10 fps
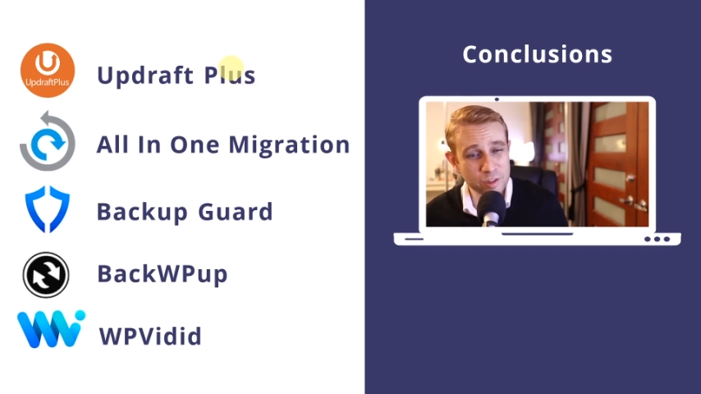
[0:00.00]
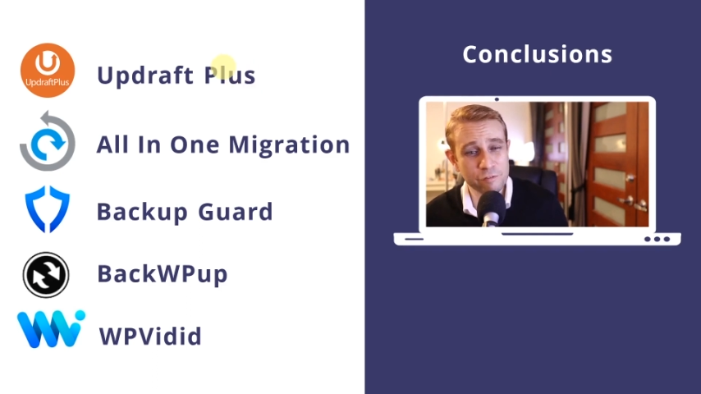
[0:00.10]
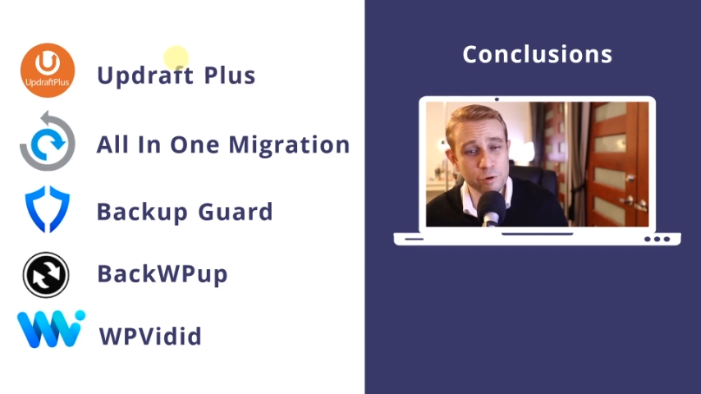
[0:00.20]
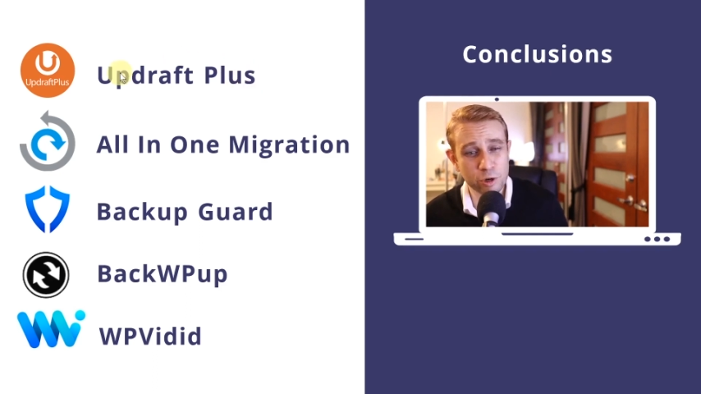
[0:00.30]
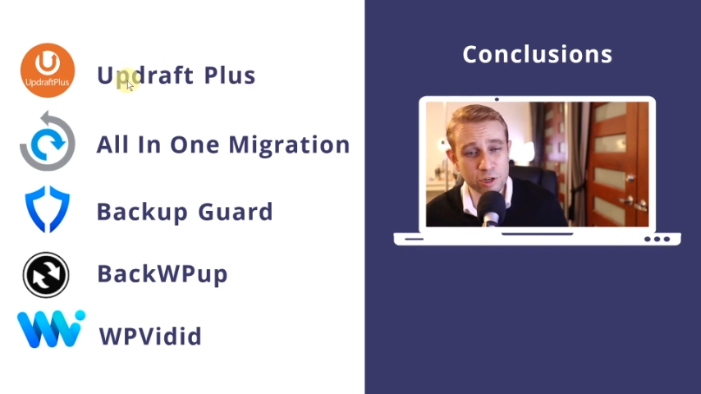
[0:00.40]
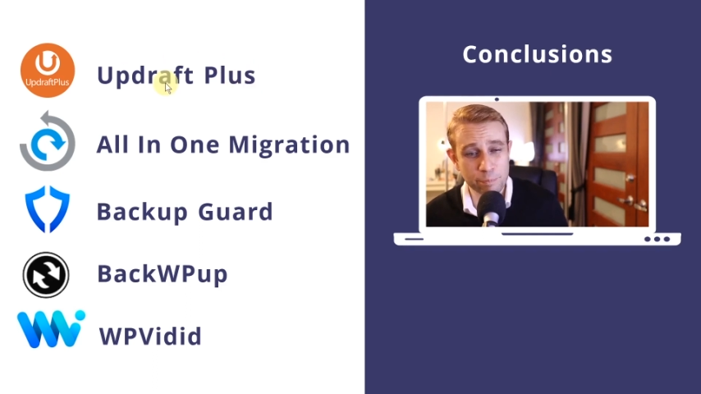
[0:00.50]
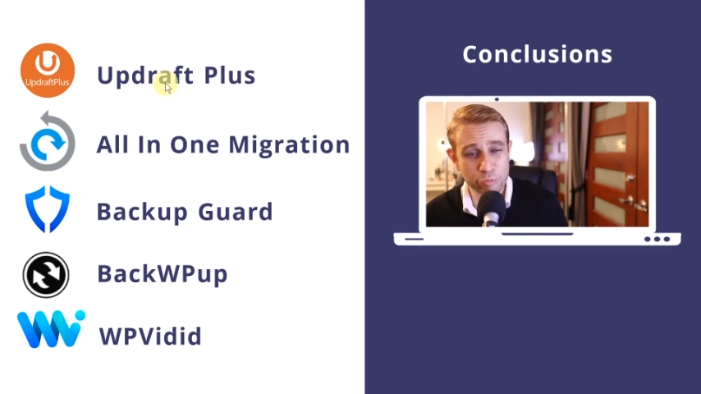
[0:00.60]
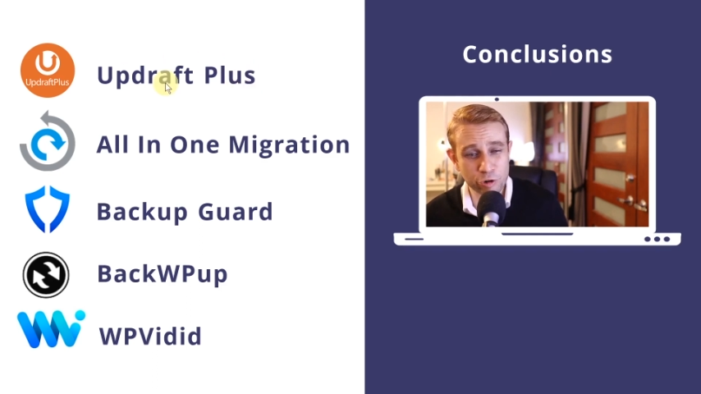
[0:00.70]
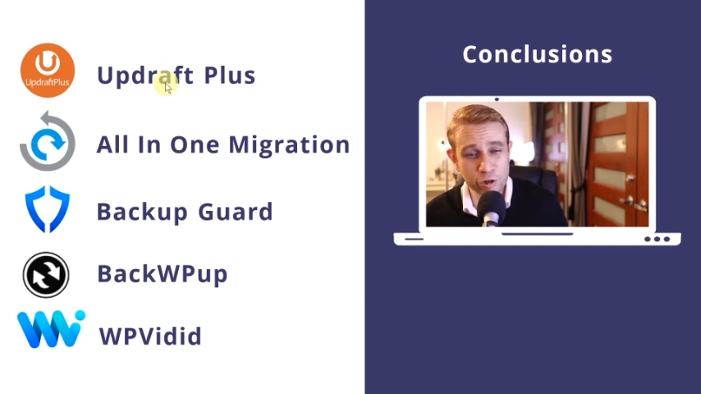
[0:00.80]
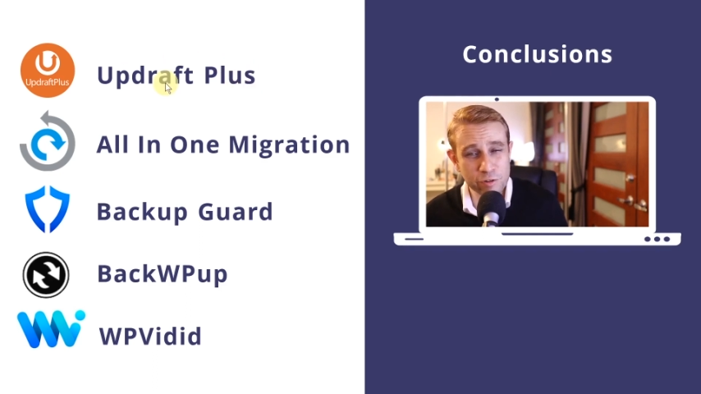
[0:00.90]
If you wanted the
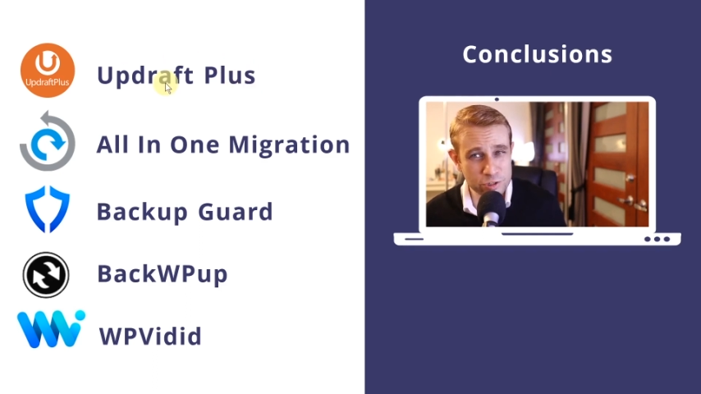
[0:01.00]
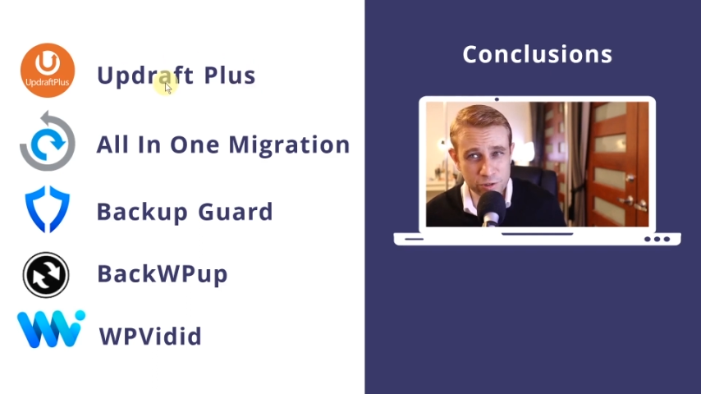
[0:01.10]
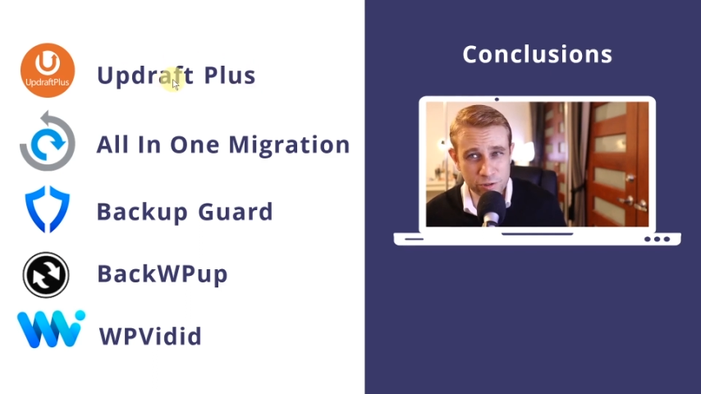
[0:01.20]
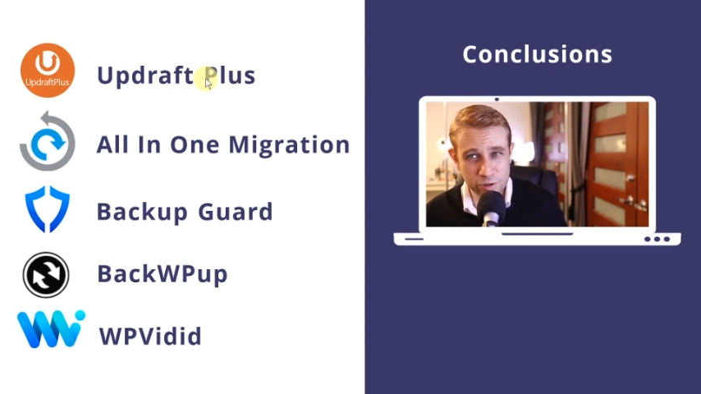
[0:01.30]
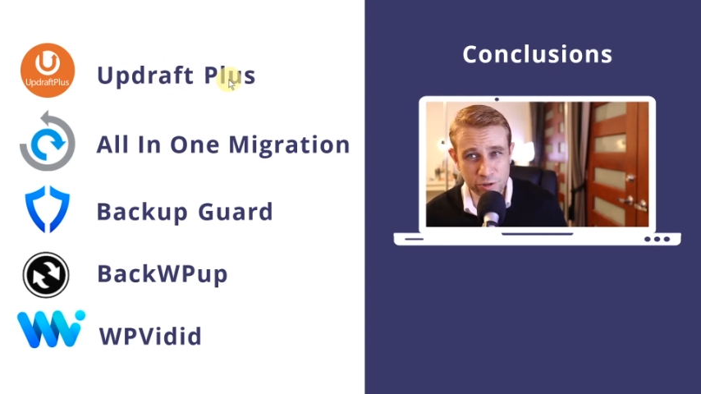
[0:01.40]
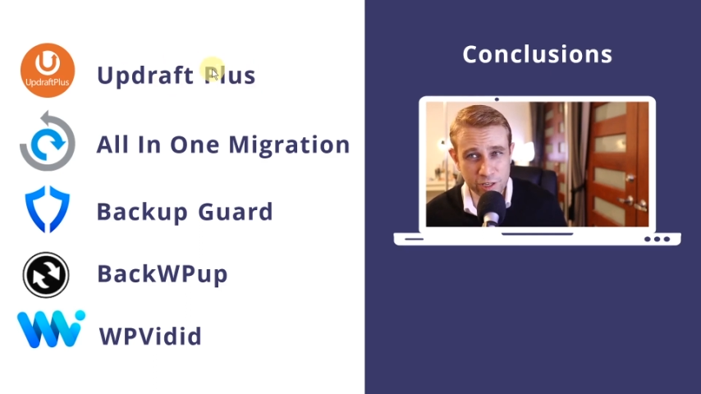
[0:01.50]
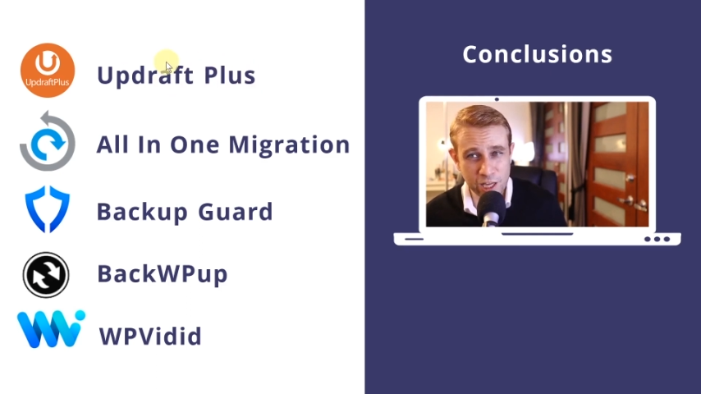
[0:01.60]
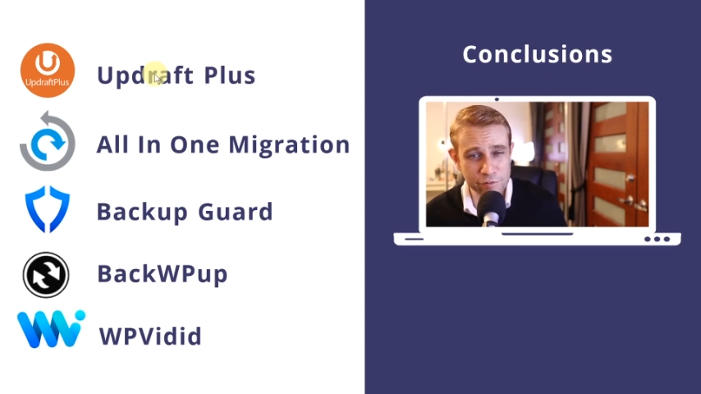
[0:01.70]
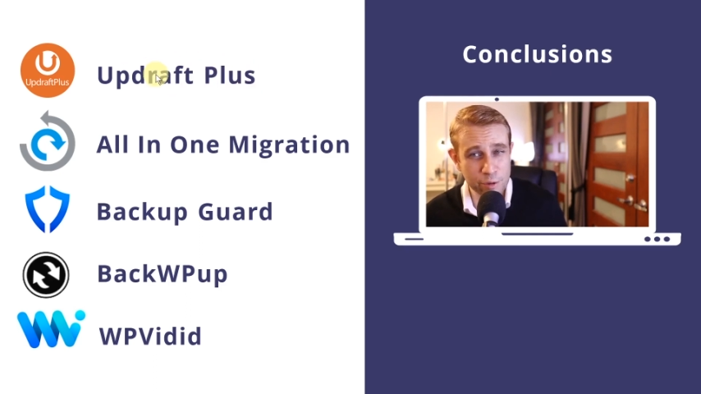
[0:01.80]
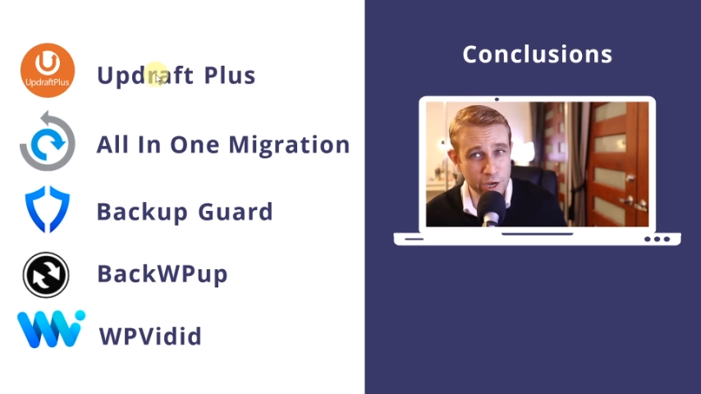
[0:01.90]
pro version, you could
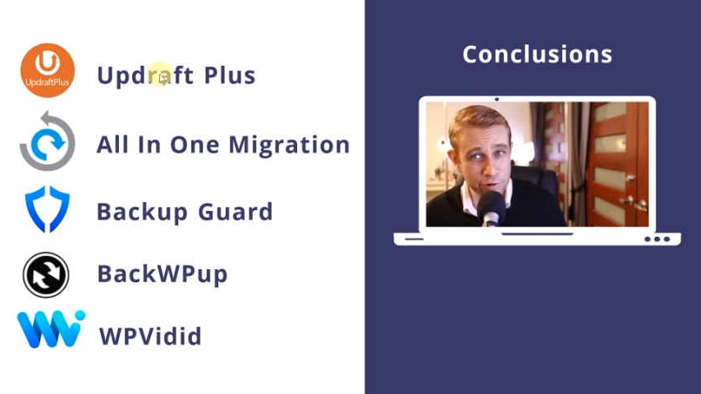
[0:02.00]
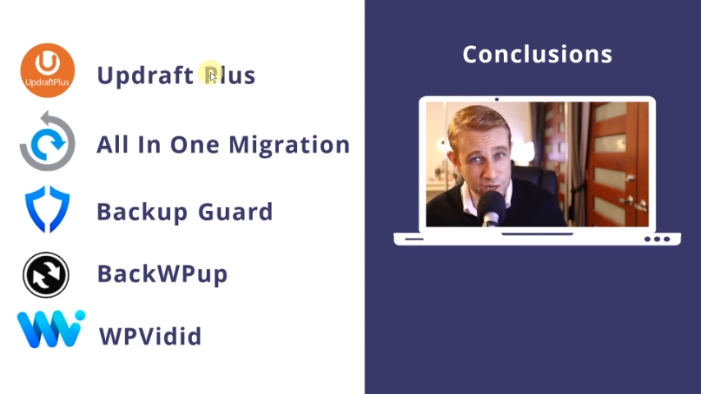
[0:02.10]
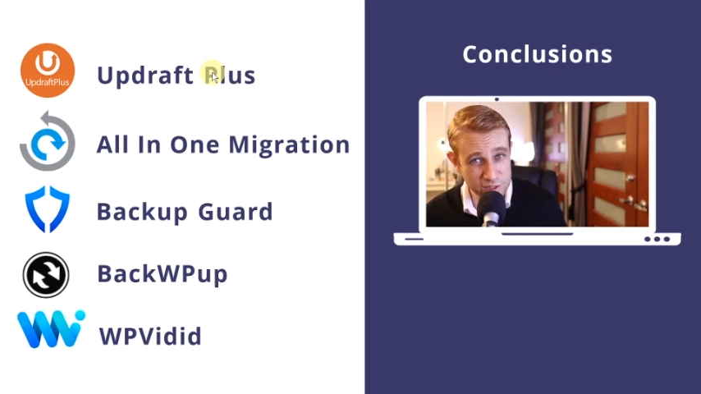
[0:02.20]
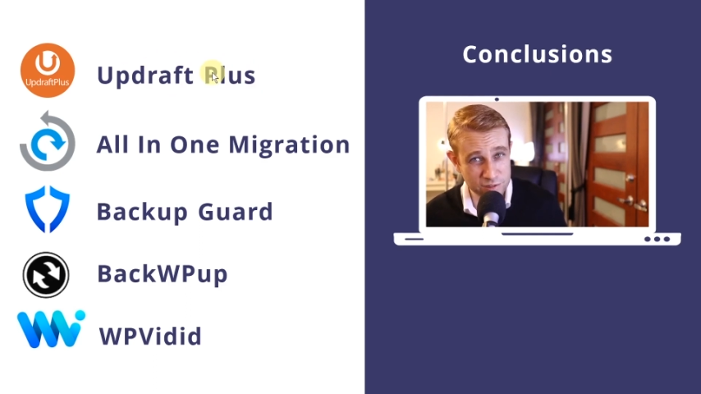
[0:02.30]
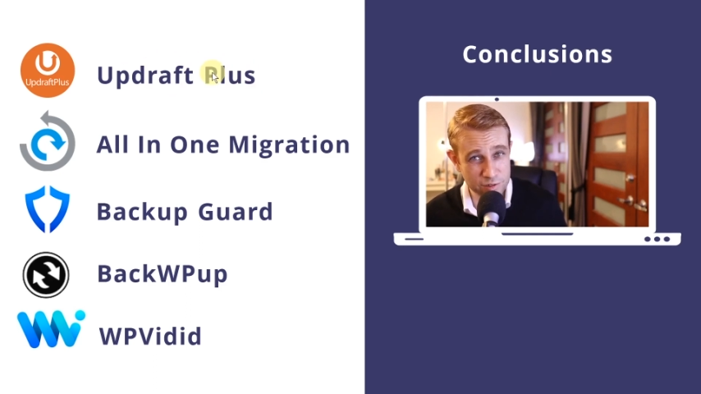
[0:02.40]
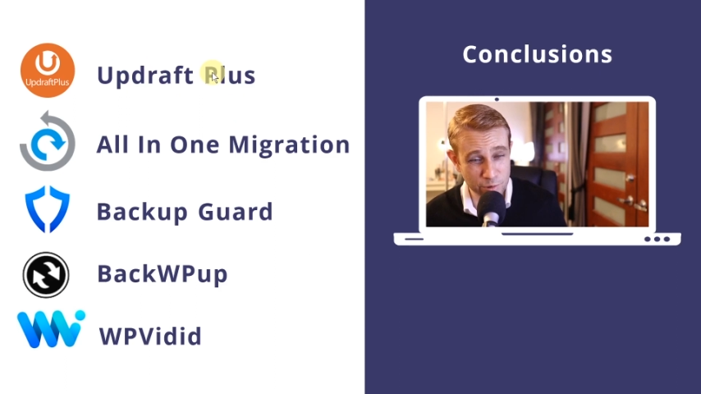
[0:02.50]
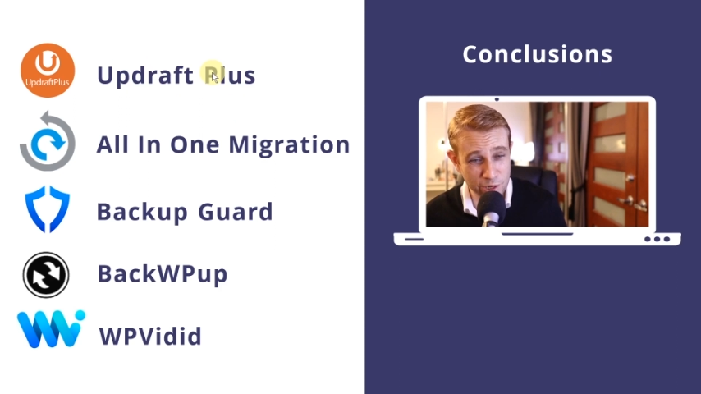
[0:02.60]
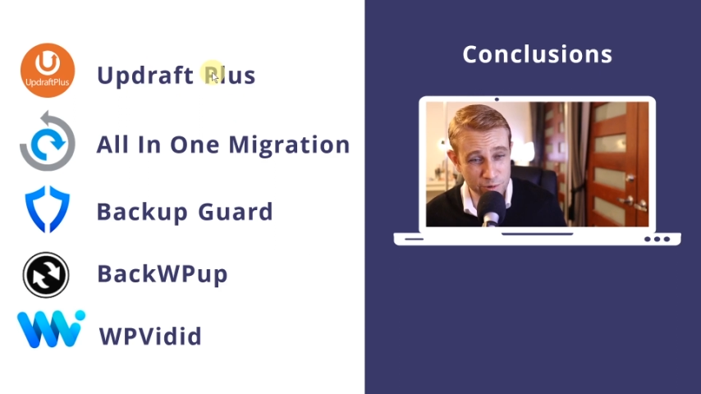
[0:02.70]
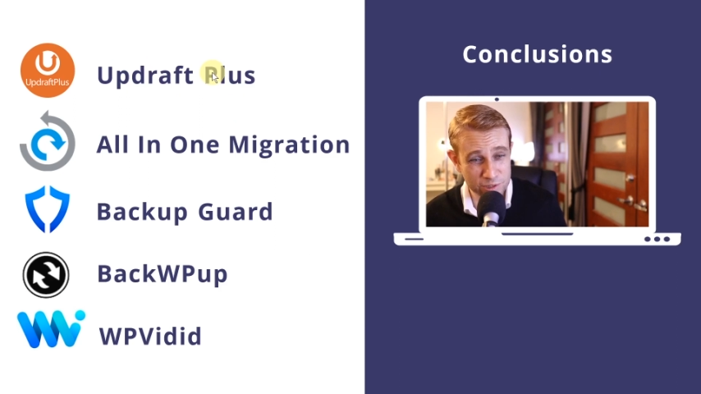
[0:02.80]
cover your migrations as well.